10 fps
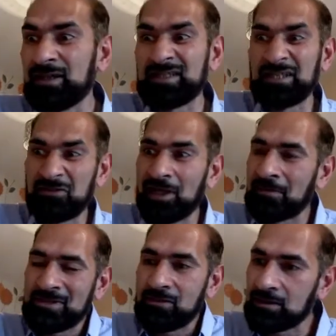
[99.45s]
It's in
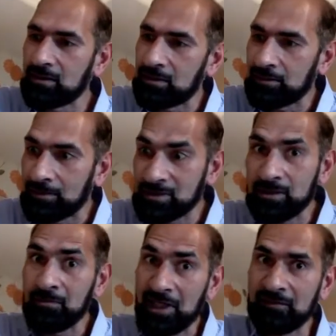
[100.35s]
grams, not kilograms, so
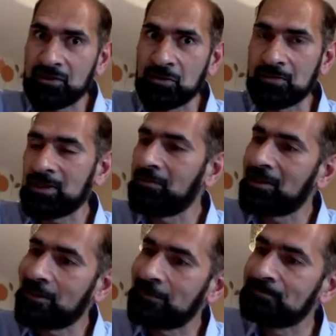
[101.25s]
I might have to do something
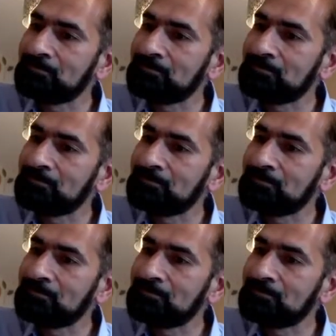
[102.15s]
about that.